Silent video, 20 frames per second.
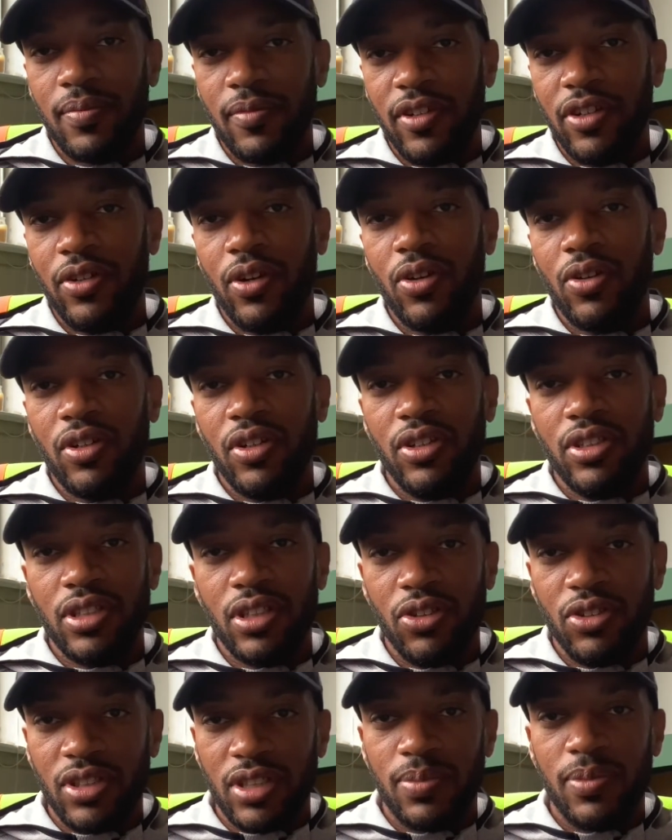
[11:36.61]
You know,
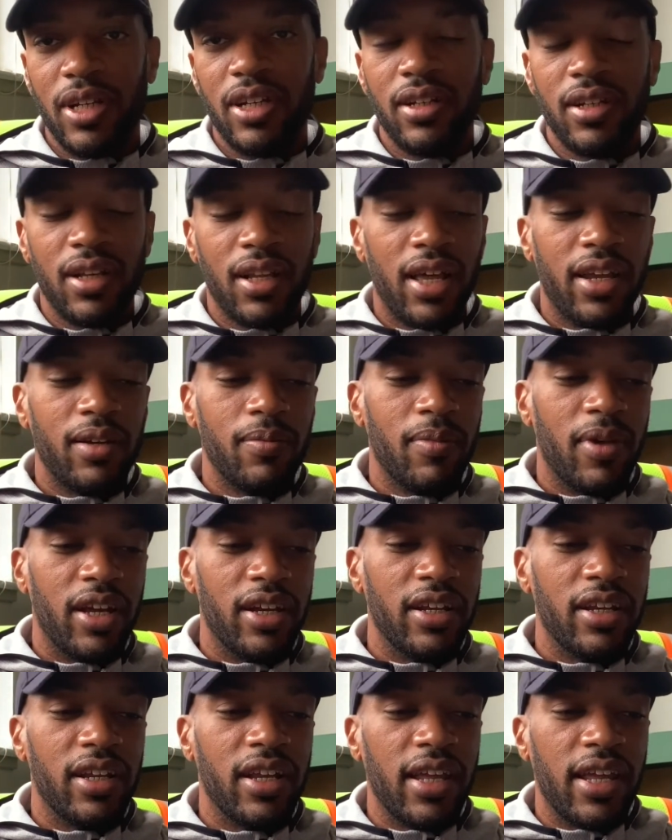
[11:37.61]
you're spending a lot of
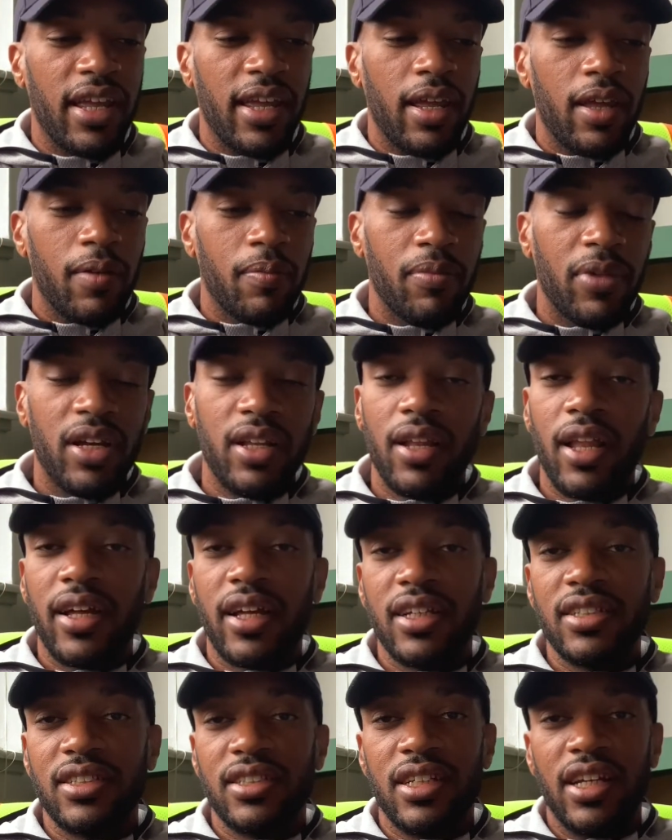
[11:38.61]
money, but like
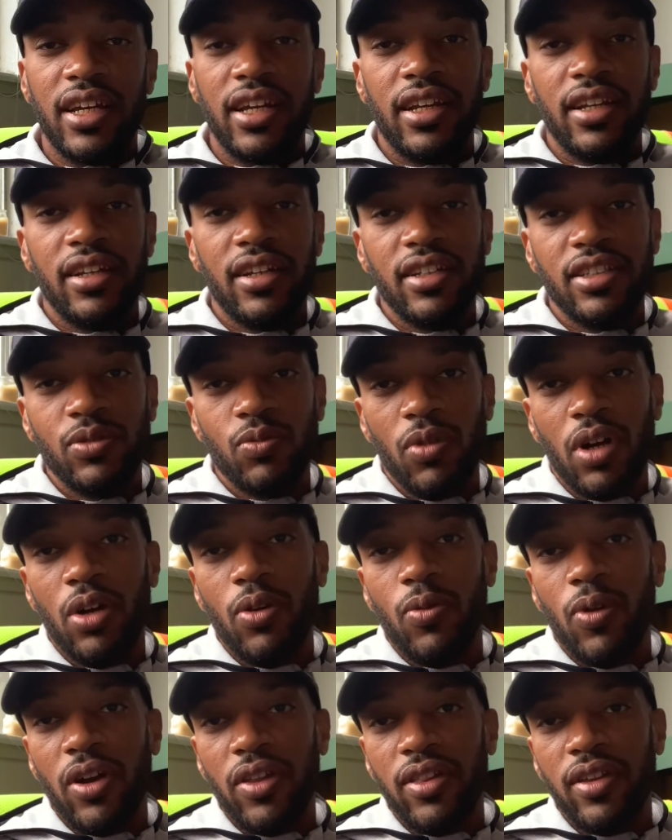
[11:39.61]
I said, it's well
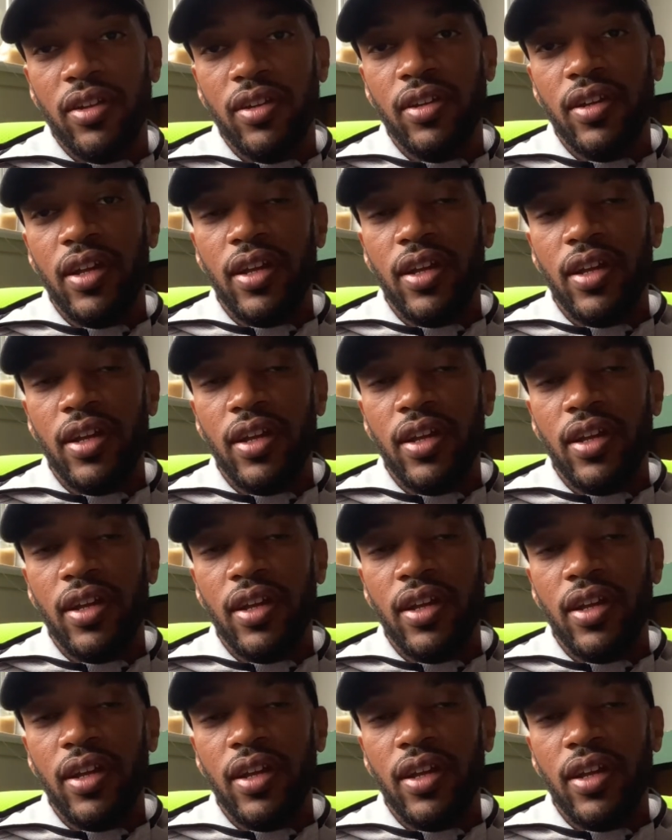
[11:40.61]
worth it.